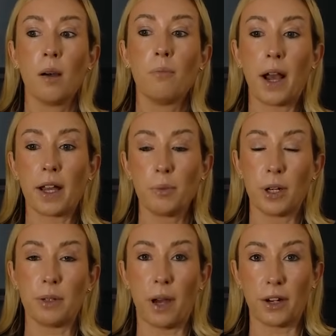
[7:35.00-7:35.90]
My
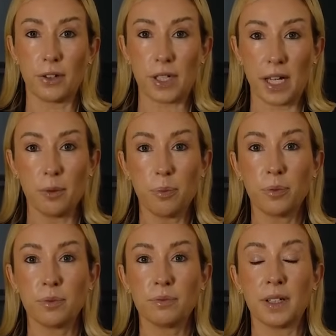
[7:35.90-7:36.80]
brain pattern type
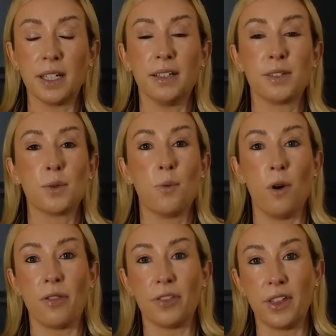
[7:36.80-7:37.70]
is
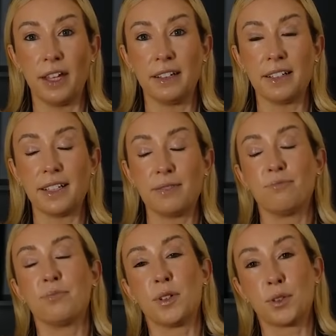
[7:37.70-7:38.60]
one that
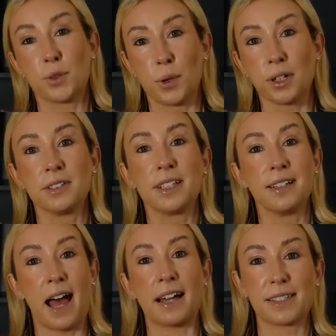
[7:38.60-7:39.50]
historically
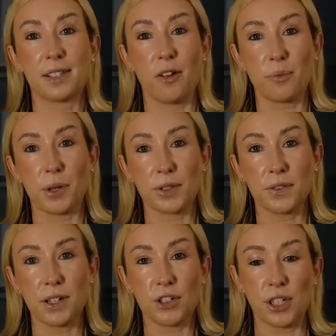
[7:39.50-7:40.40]
lacks
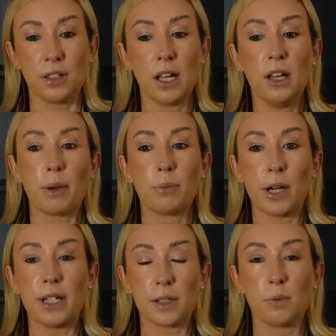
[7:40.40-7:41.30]
self-preservation. My
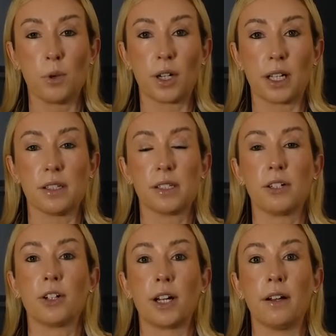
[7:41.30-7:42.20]
brain is more
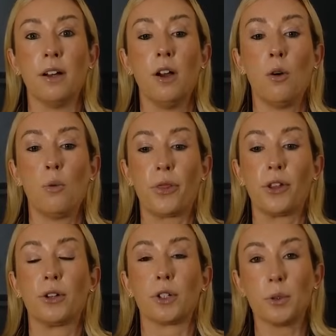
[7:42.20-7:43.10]
considering what
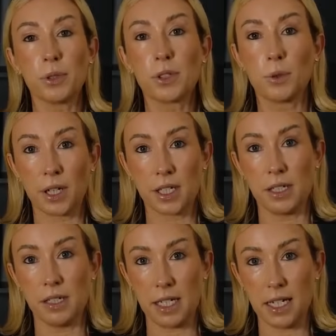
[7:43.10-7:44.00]
the group is going
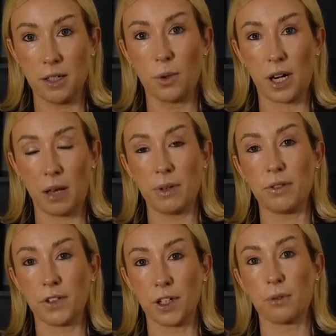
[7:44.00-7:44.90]
to need when I'm
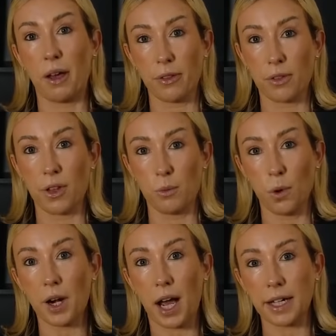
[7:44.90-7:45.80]
in fear rather than
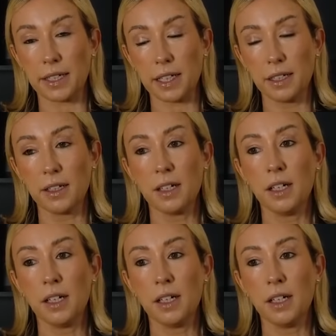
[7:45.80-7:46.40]
what I need.